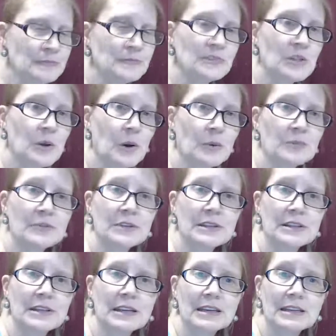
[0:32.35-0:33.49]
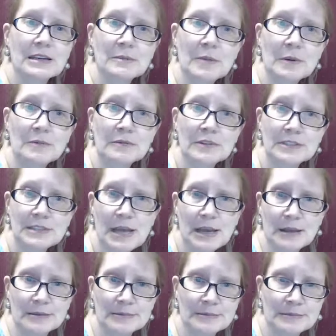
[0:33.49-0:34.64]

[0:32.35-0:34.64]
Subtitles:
So hopefully they could come up for sale.